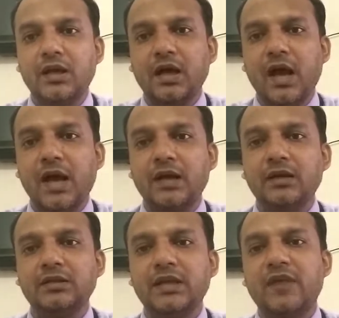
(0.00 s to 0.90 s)
and
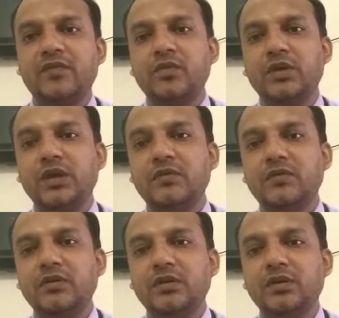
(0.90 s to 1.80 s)
they have to give
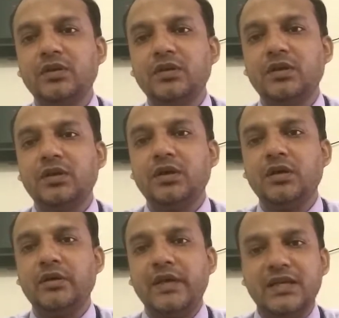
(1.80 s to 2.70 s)

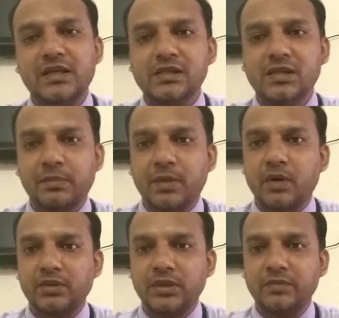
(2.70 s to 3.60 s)
details
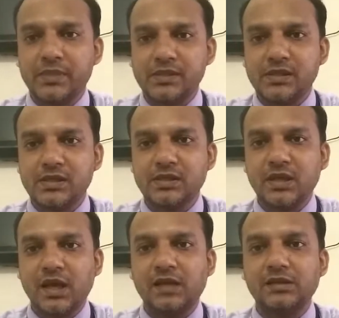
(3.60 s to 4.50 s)
about their business,
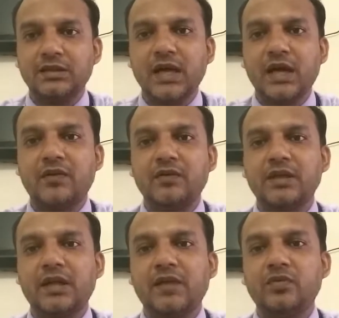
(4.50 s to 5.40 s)
and they
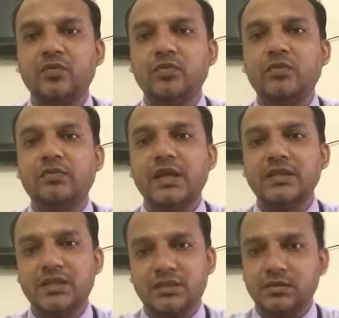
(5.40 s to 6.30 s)
have to
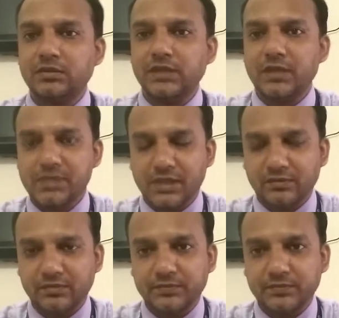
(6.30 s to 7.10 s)
register themselves.